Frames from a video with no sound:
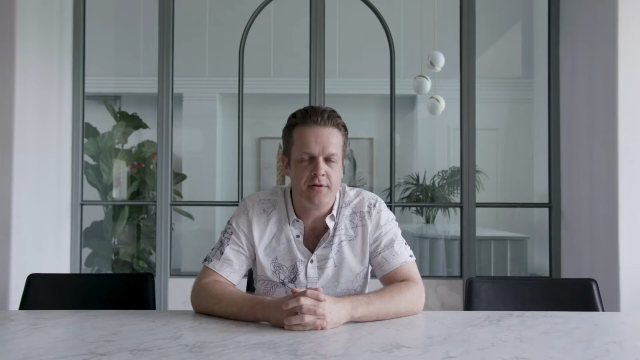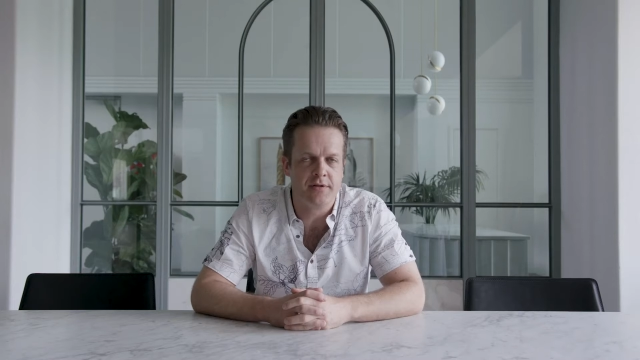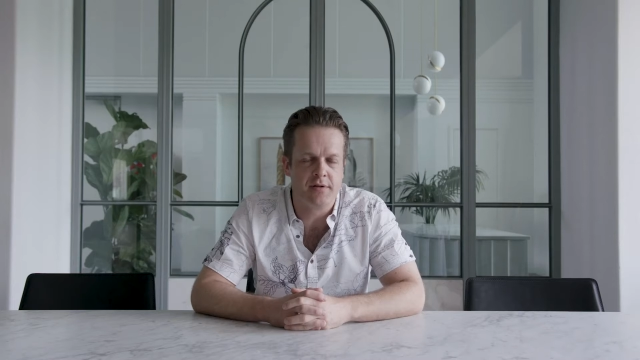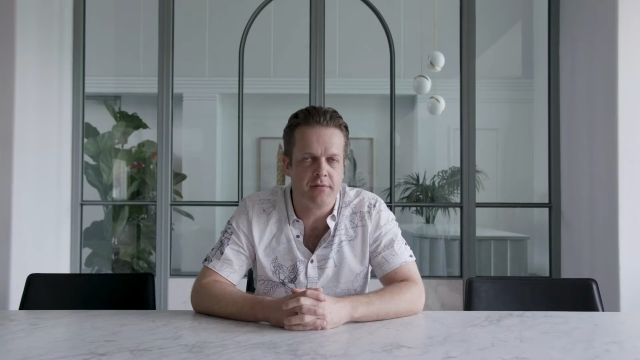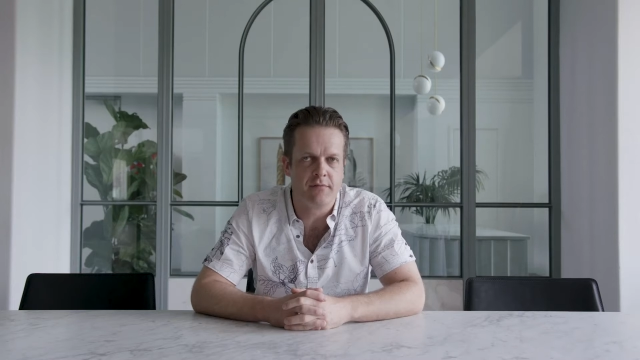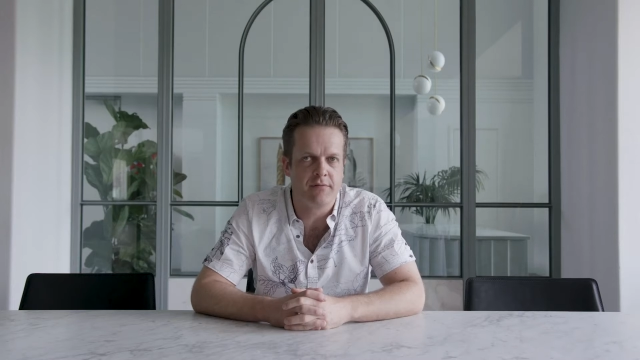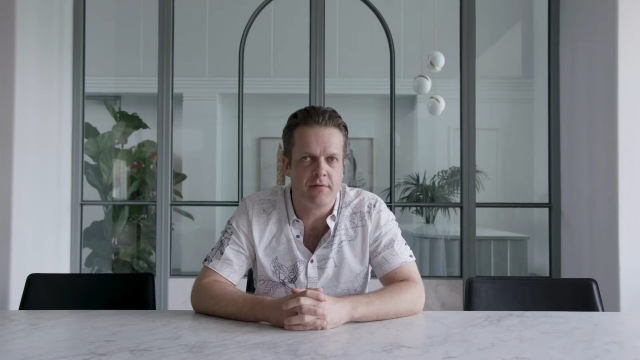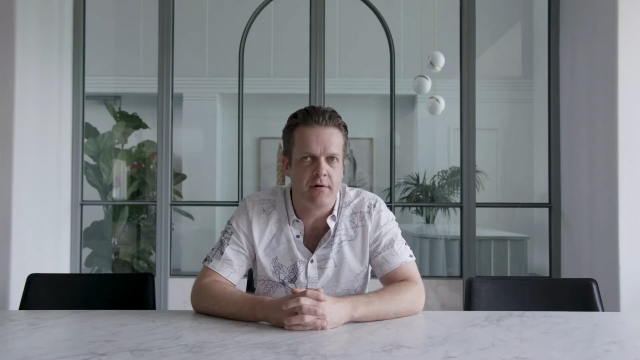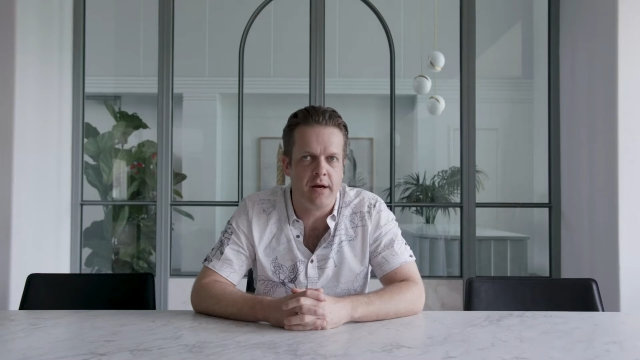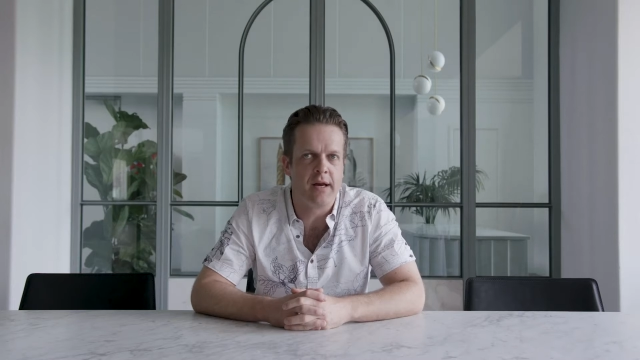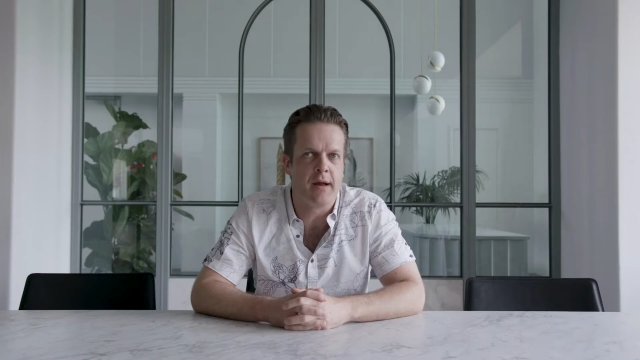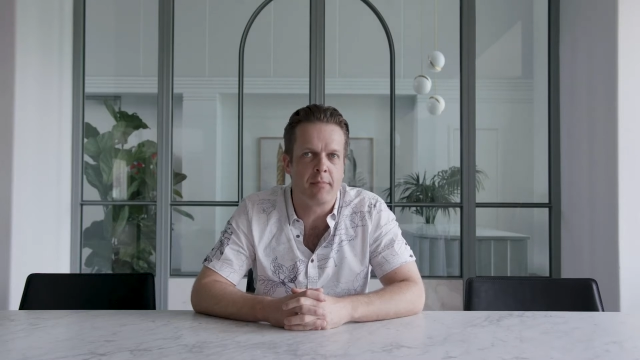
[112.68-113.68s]
use it for
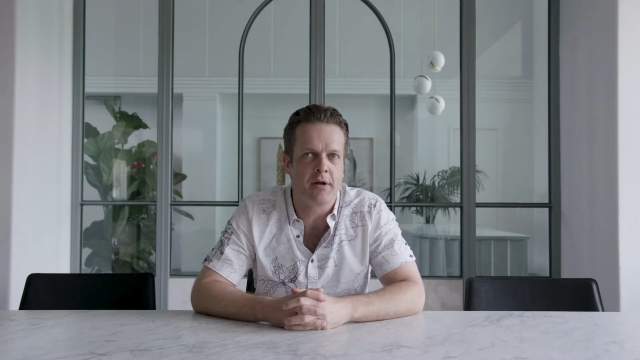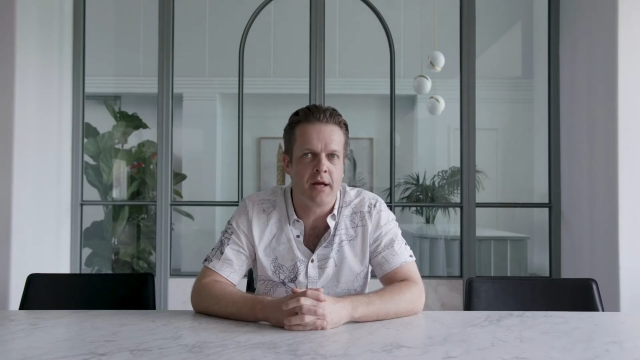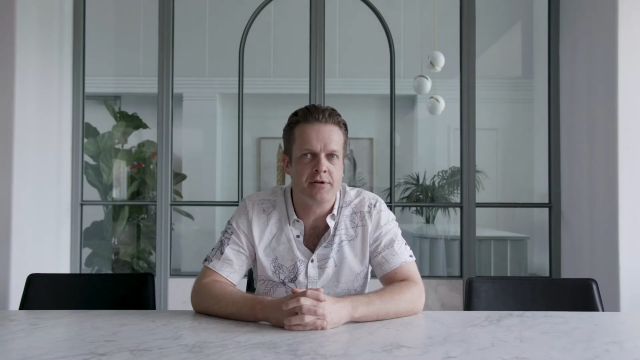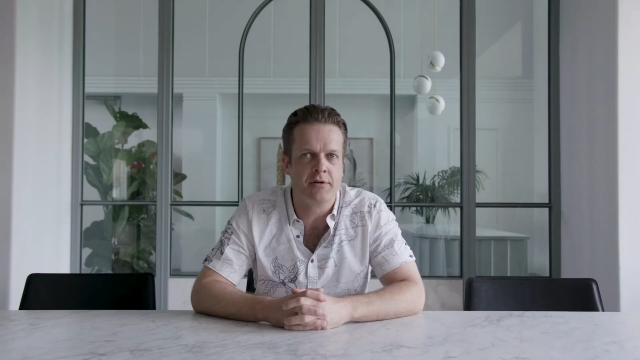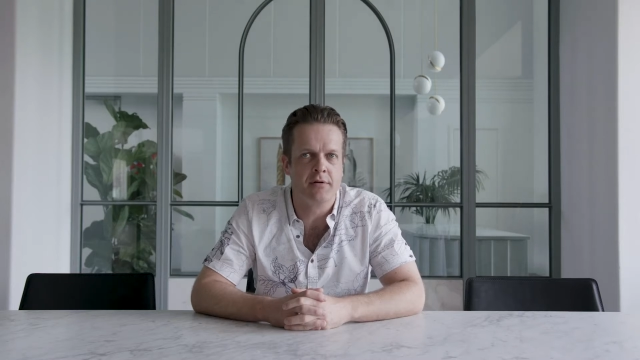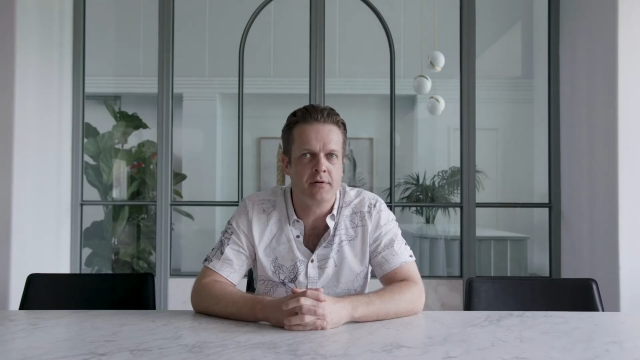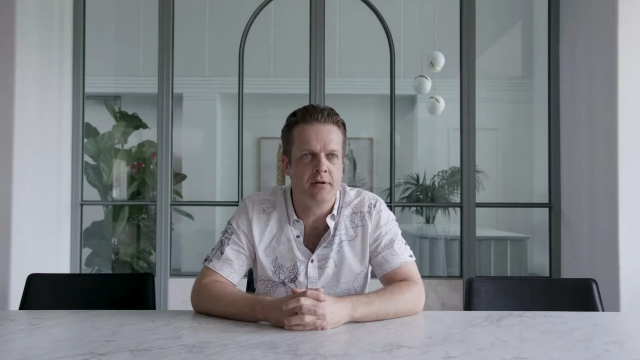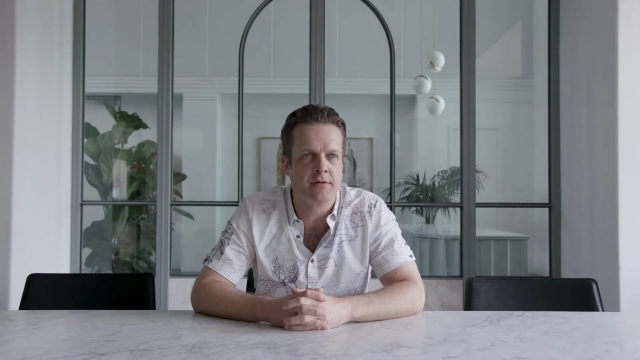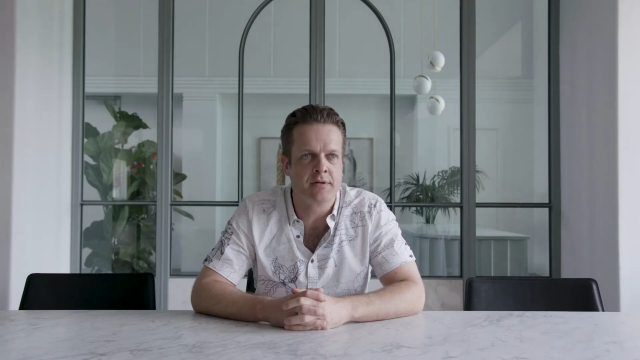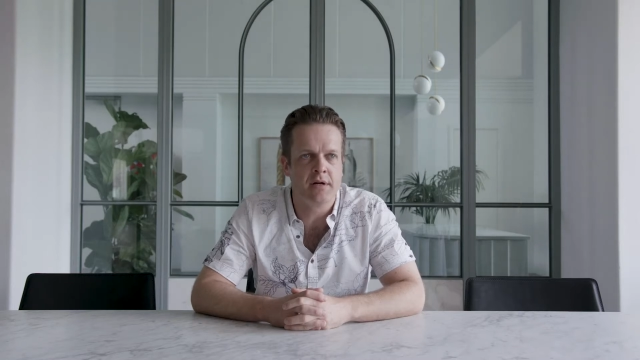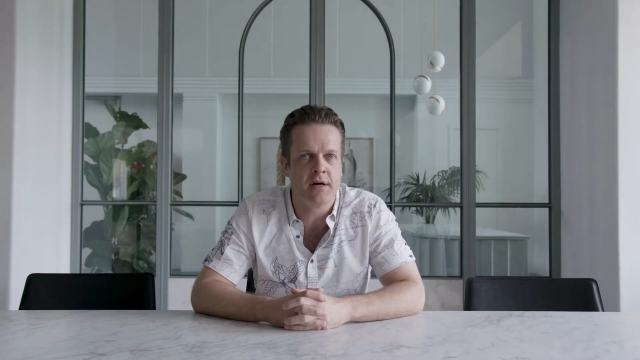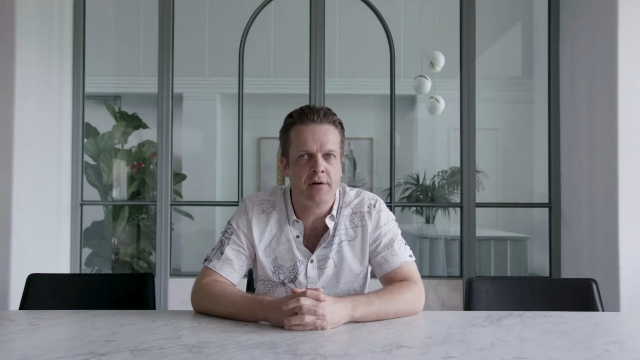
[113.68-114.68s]
any application,
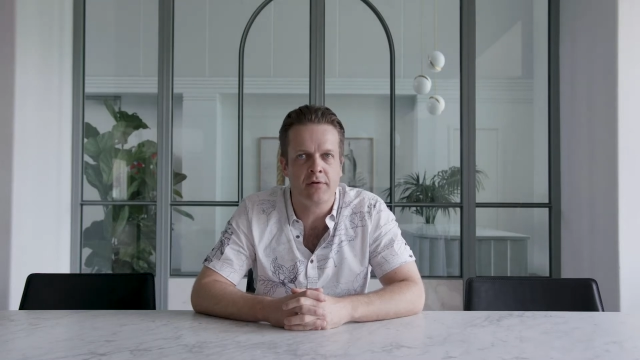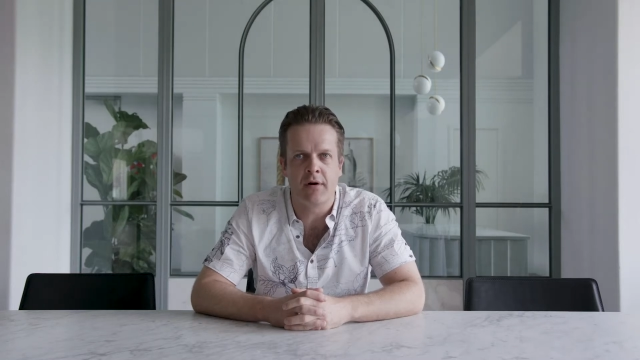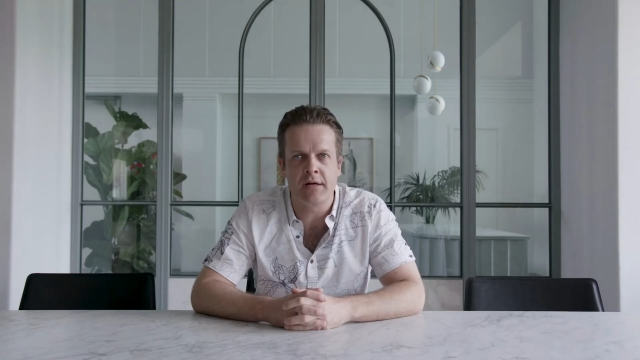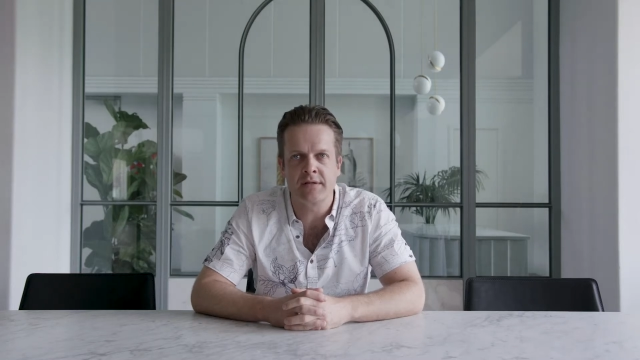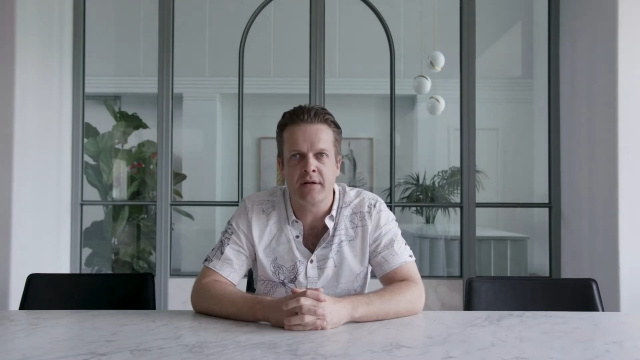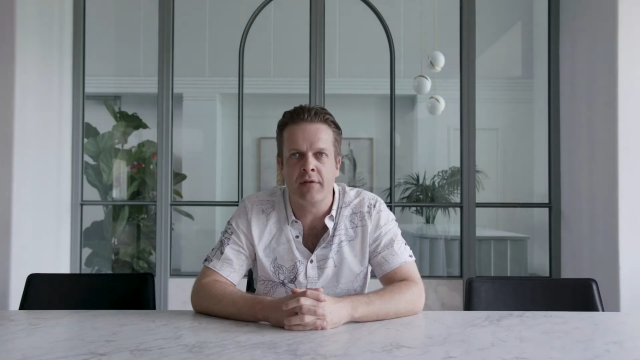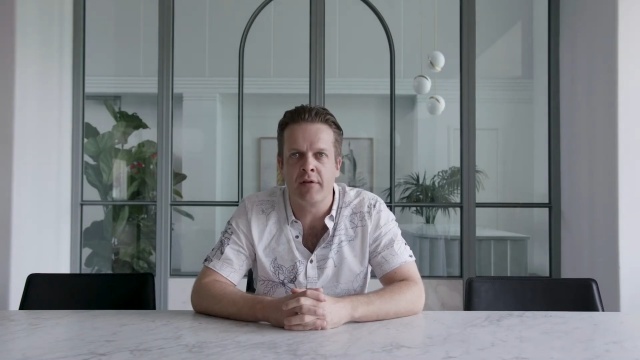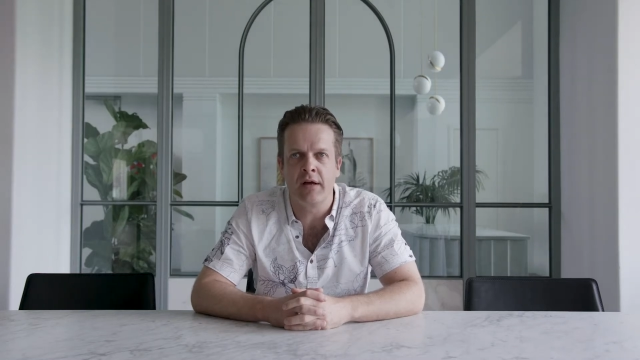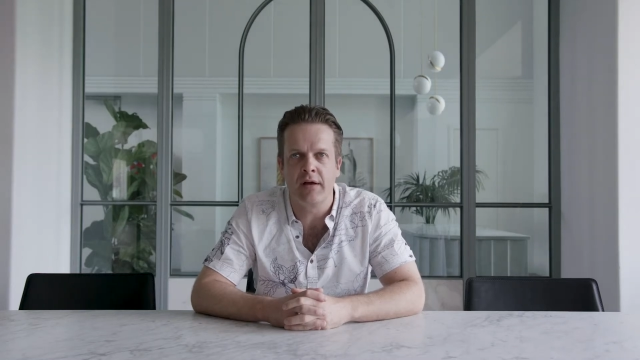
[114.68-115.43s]
inside or outside the